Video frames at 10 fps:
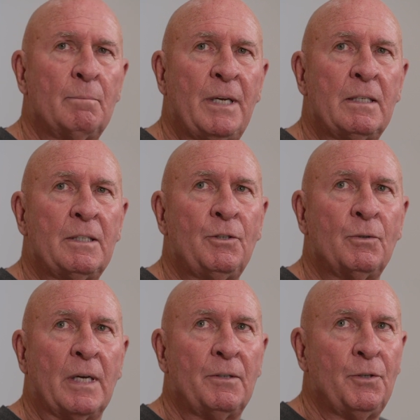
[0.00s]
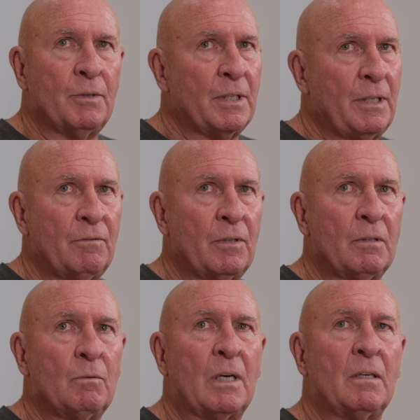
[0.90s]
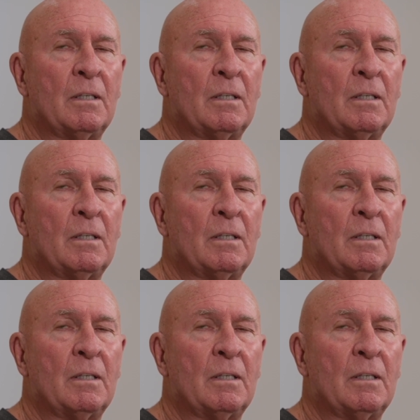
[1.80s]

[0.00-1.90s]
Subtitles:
I mean, you can even.